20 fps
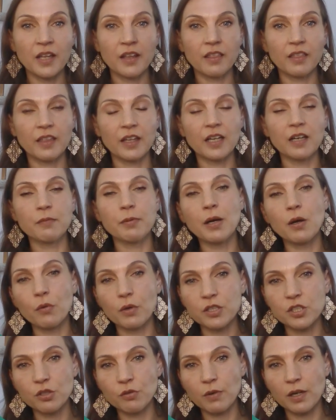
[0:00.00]
Think about
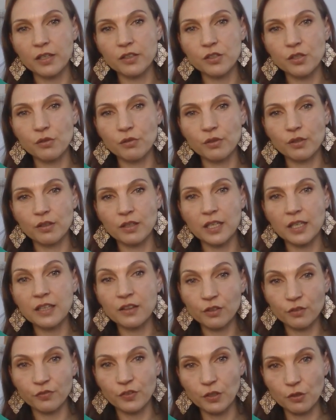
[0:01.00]
what you want to do in
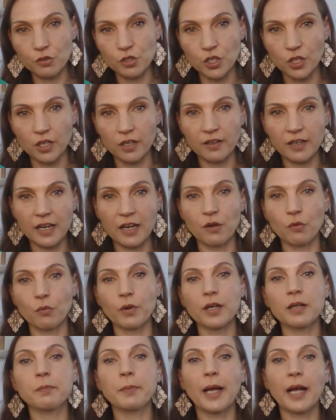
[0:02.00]
the future and
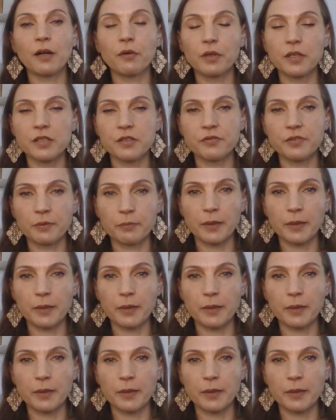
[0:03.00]
work backwards from